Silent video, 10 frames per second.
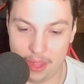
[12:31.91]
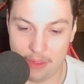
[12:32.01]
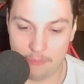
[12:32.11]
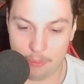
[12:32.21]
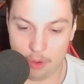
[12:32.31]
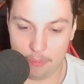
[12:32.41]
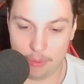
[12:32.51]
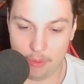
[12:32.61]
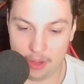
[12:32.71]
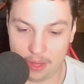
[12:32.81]
from our
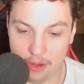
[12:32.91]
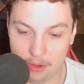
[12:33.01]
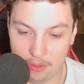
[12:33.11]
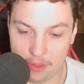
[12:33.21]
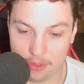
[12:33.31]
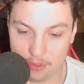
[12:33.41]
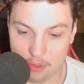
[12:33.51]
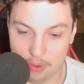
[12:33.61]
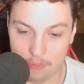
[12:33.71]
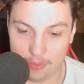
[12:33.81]
opponent here. Let's just go
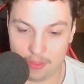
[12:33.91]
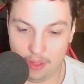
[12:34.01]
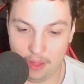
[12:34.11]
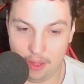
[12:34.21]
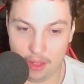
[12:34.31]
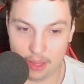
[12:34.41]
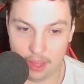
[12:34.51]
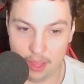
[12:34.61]
in with the Hog.